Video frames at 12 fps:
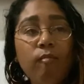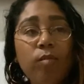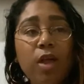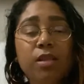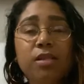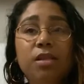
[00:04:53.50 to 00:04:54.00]

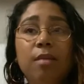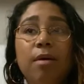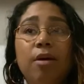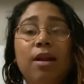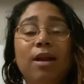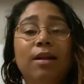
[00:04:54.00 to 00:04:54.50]
Until
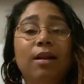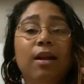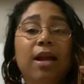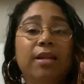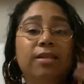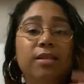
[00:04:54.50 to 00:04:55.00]
about, like,
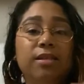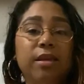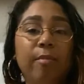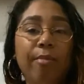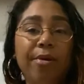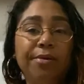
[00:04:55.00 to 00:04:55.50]
late
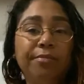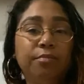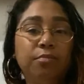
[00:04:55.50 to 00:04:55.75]
December.